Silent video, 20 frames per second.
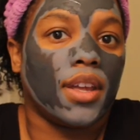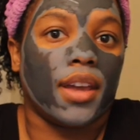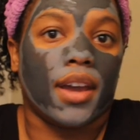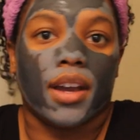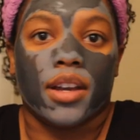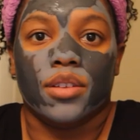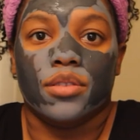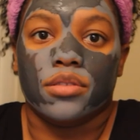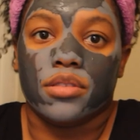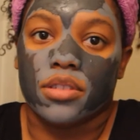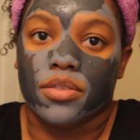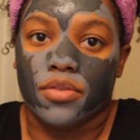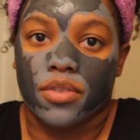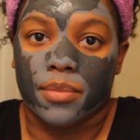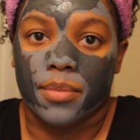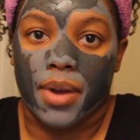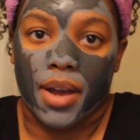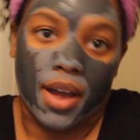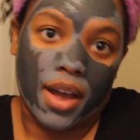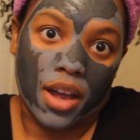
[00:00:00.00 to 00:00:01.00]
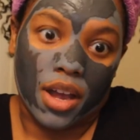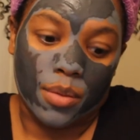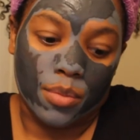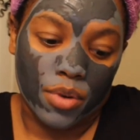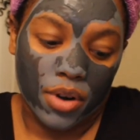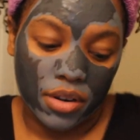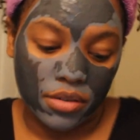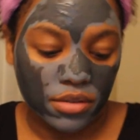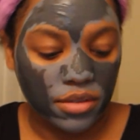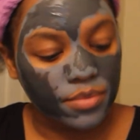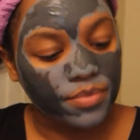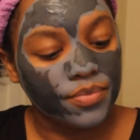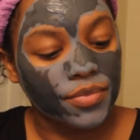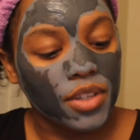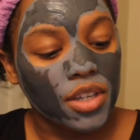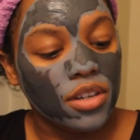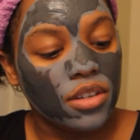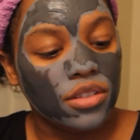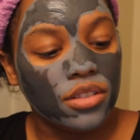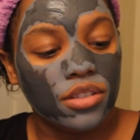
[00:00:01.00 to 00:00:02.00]
I use it for my eyebrows.
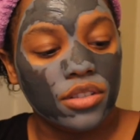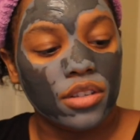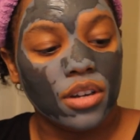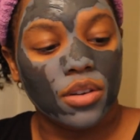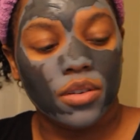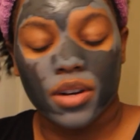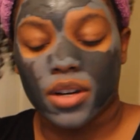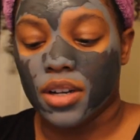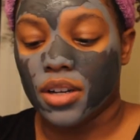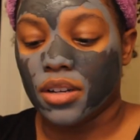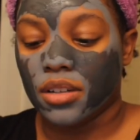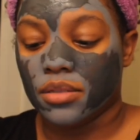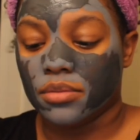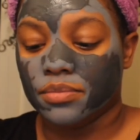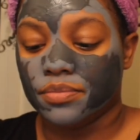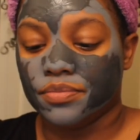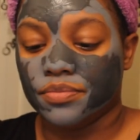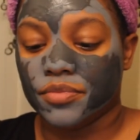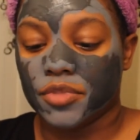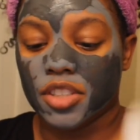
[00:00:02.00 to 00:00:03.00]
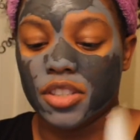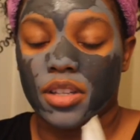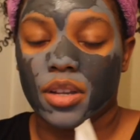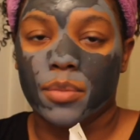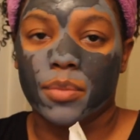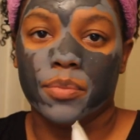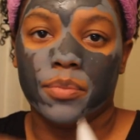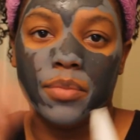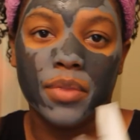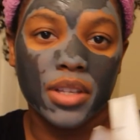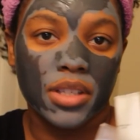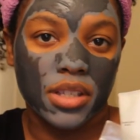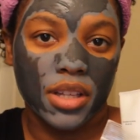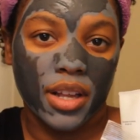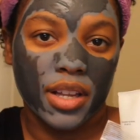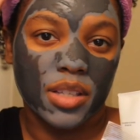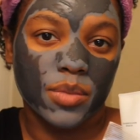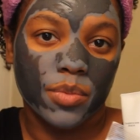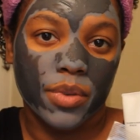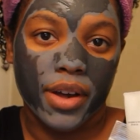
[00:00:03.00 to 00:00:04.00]
So it's like meant to
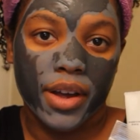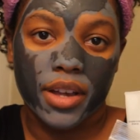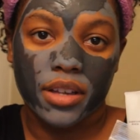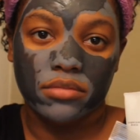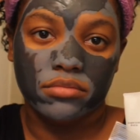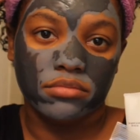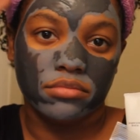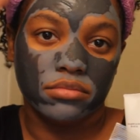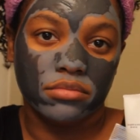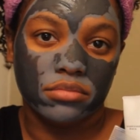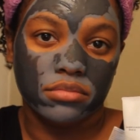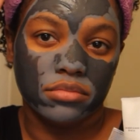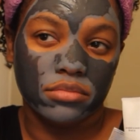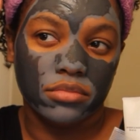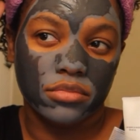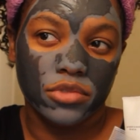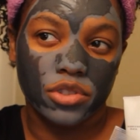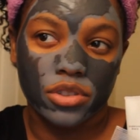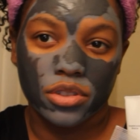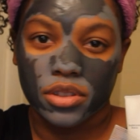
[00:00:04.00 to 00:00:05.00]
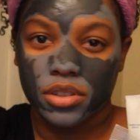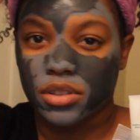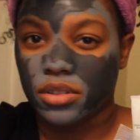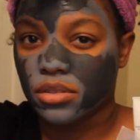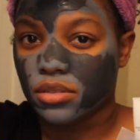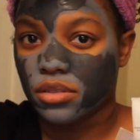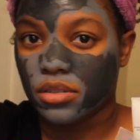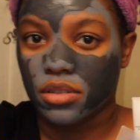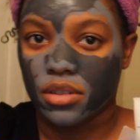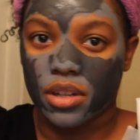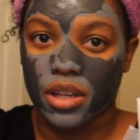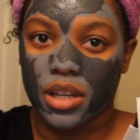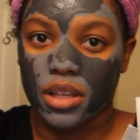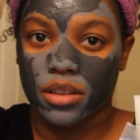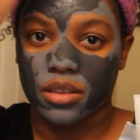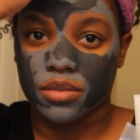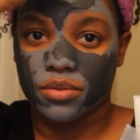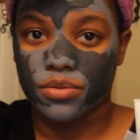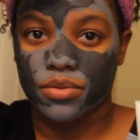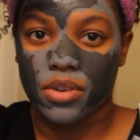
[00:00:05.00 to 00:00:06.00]
like spot treat like
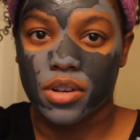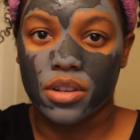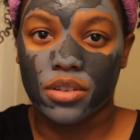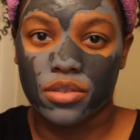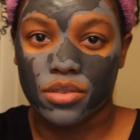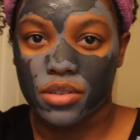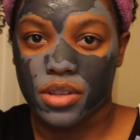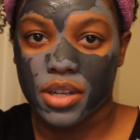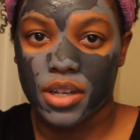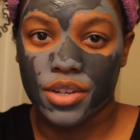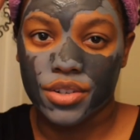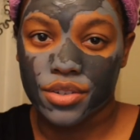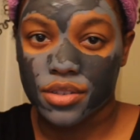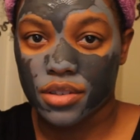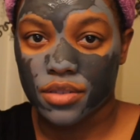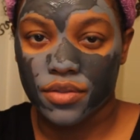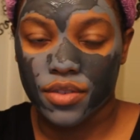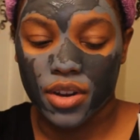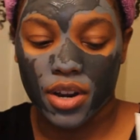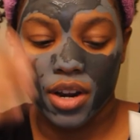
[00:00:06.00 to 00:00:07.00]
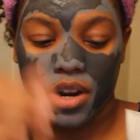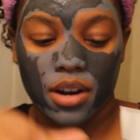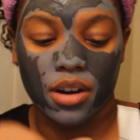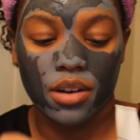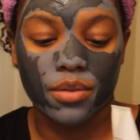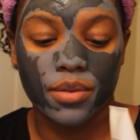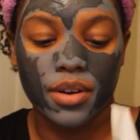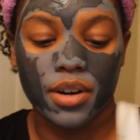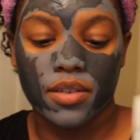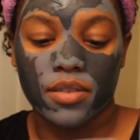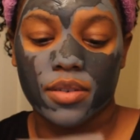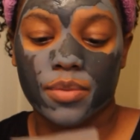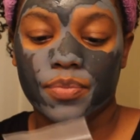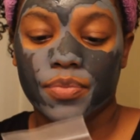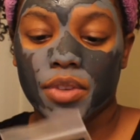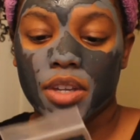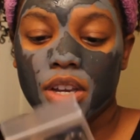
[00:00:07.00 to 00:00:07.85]
the front or the edges of your hair or whatever.